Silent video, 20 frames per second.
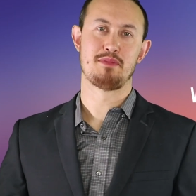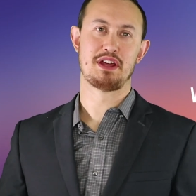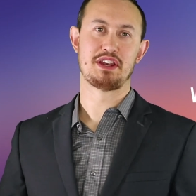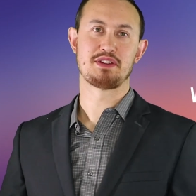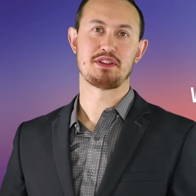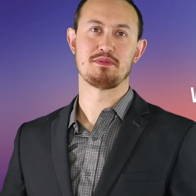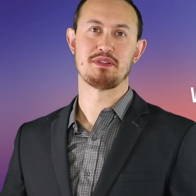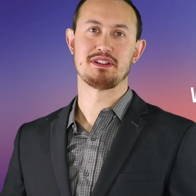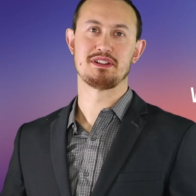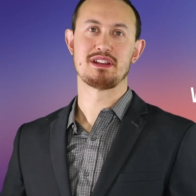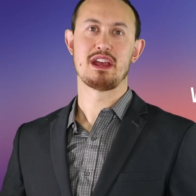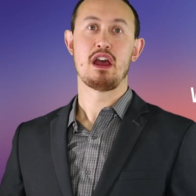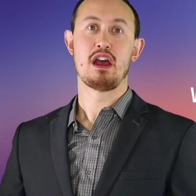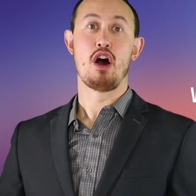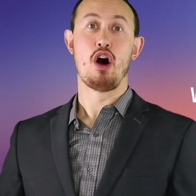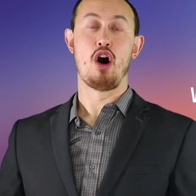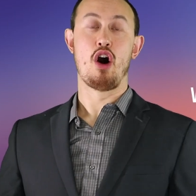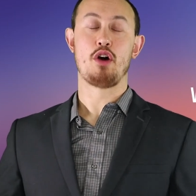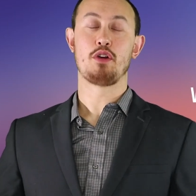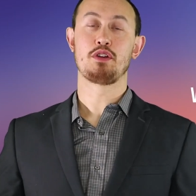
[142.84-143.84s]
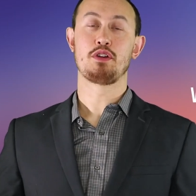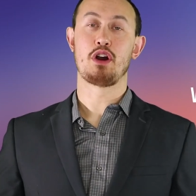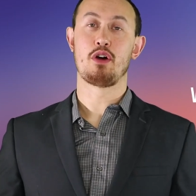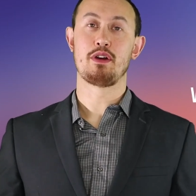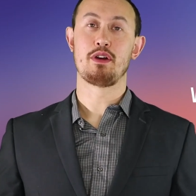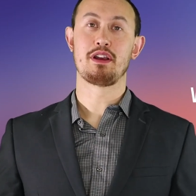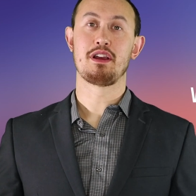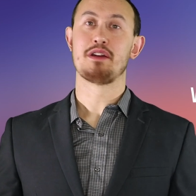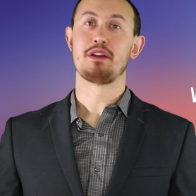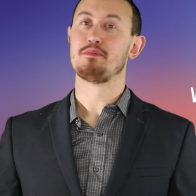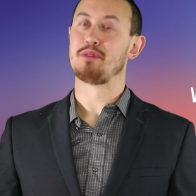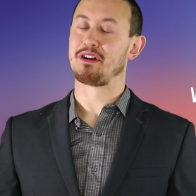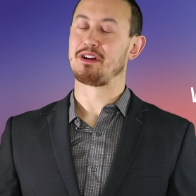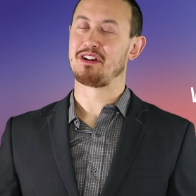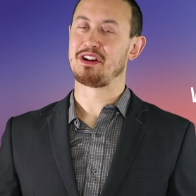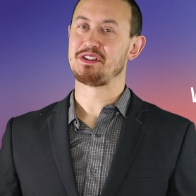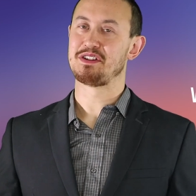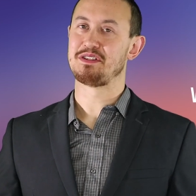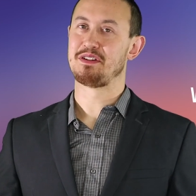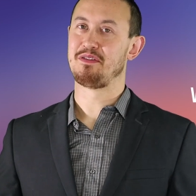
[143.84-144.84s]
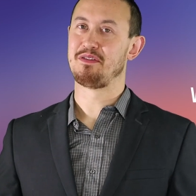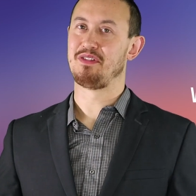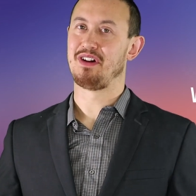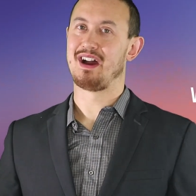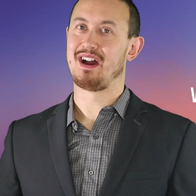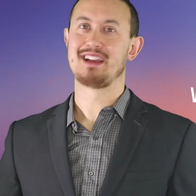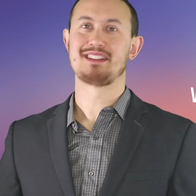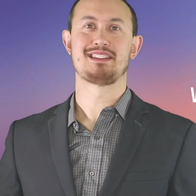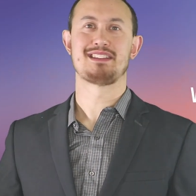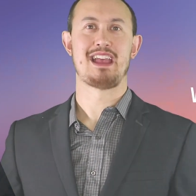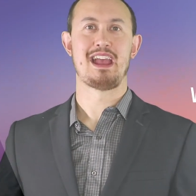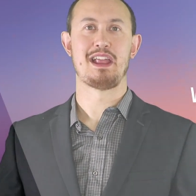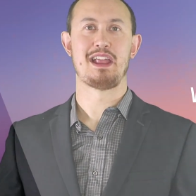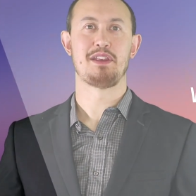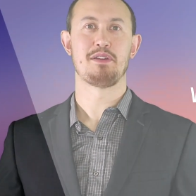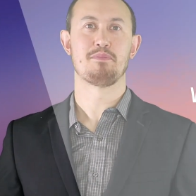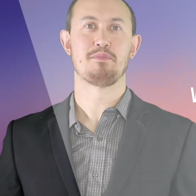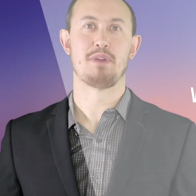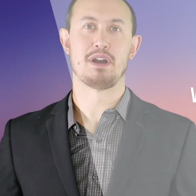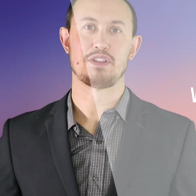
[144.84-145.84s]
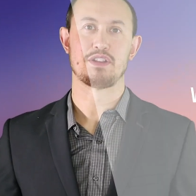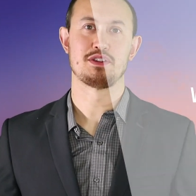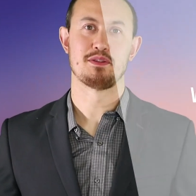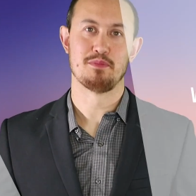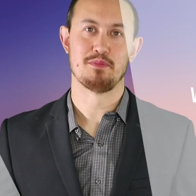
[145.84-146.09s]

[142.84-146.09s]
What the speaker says: management, ongoing migration advice, and much